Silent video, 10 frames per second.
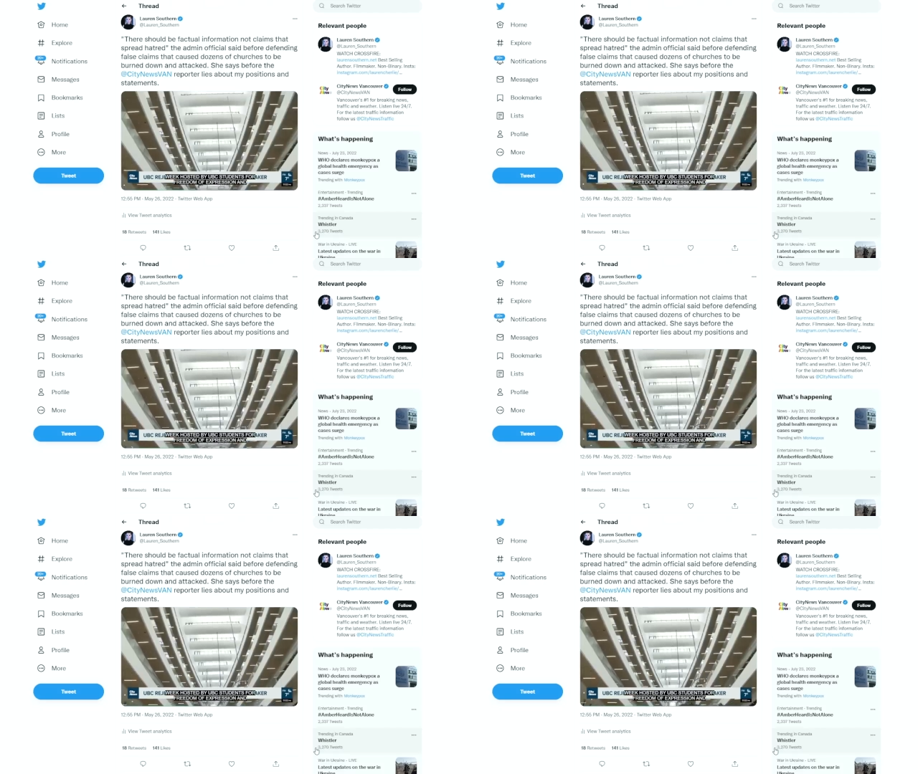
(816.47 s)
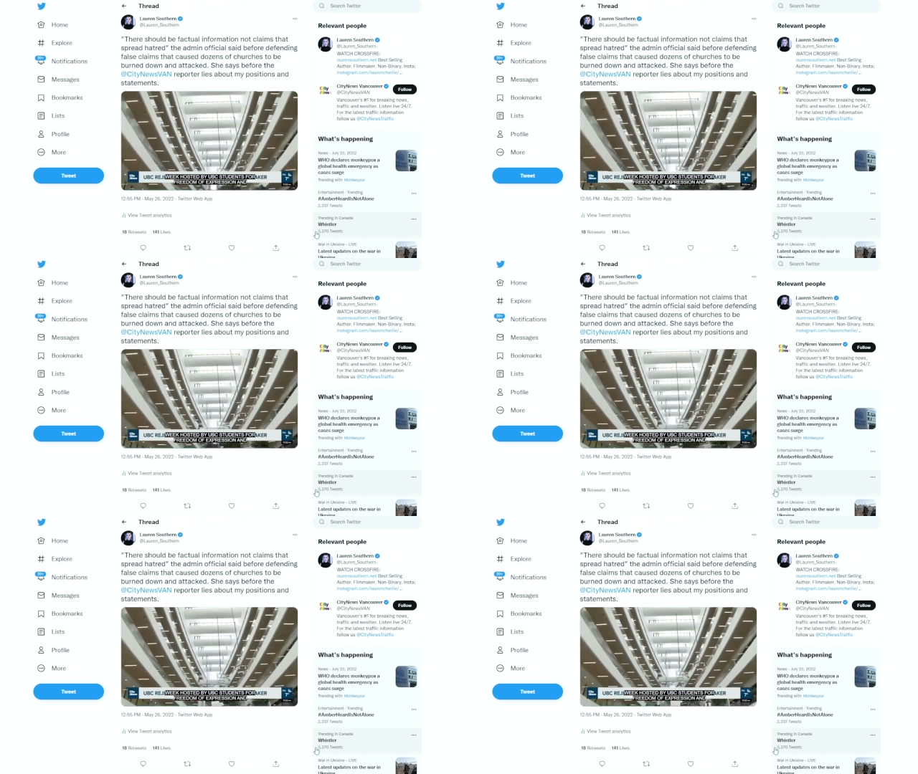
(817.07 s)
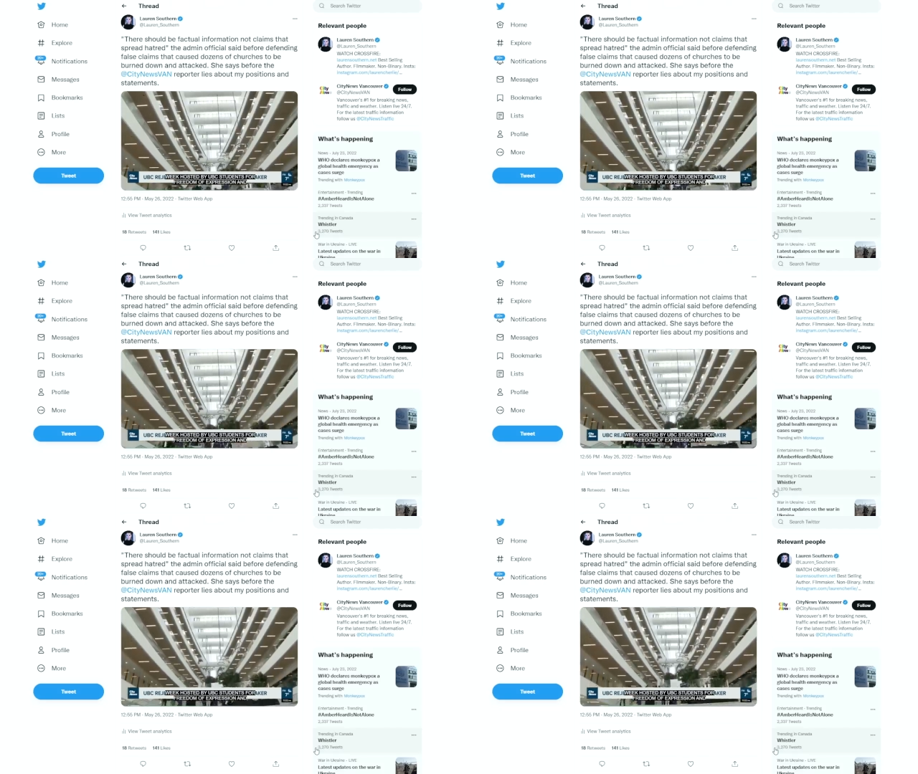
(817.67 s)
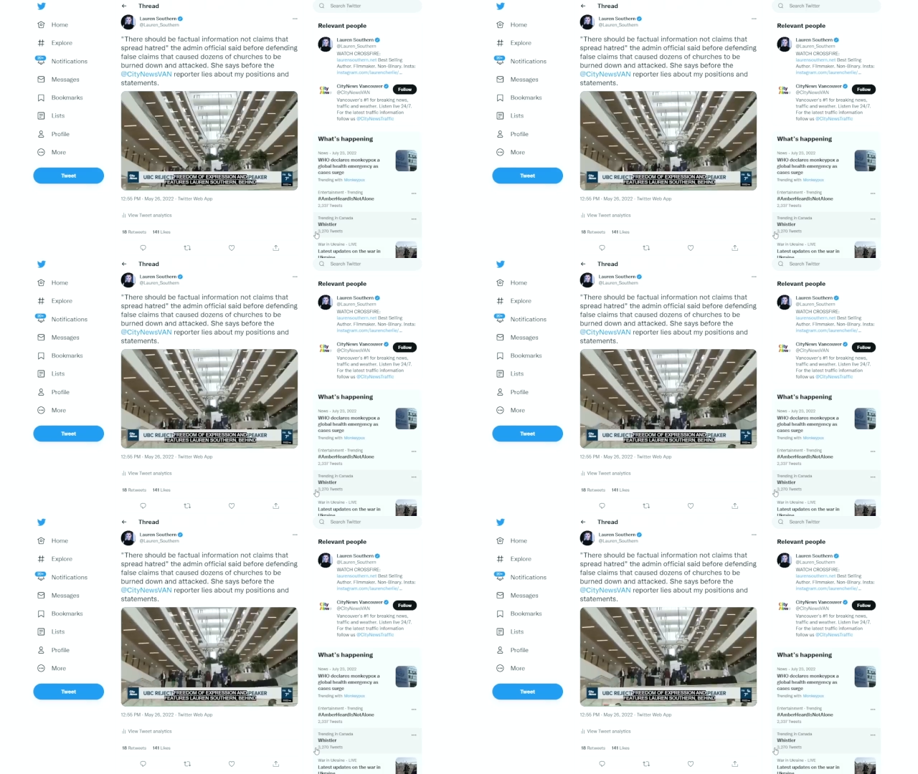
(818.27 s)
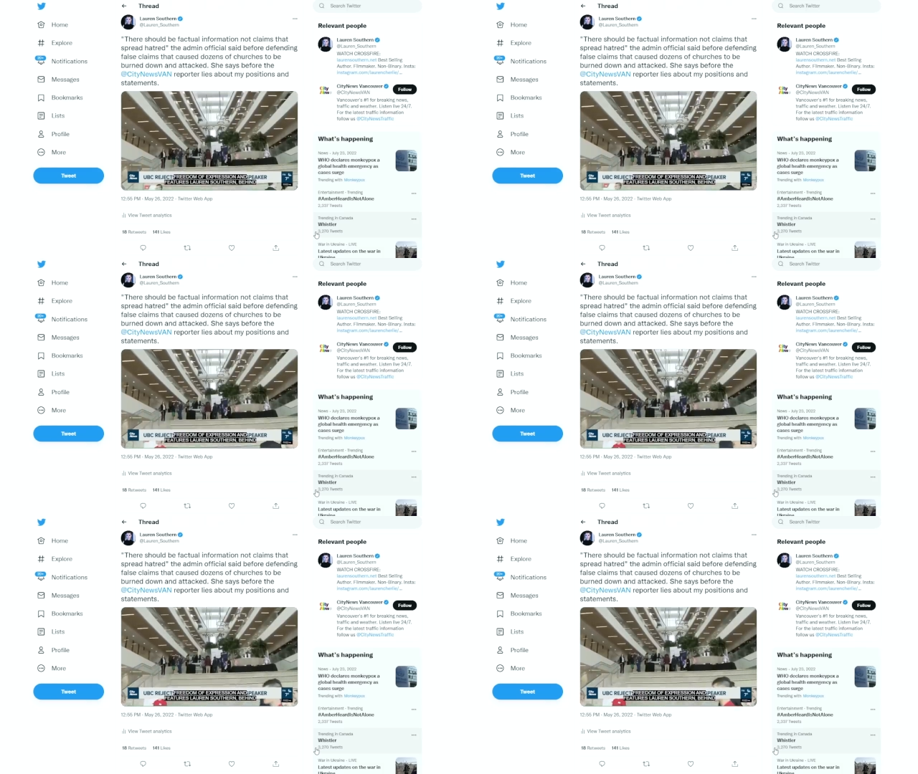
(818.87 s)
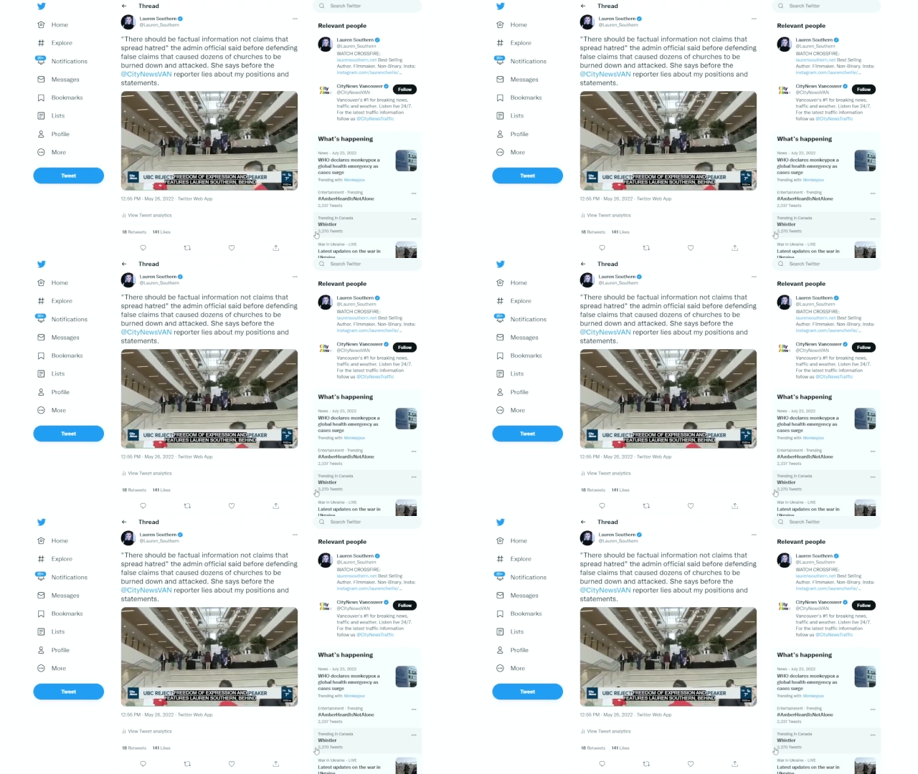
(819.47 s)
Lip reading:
[unreadable: no face in view]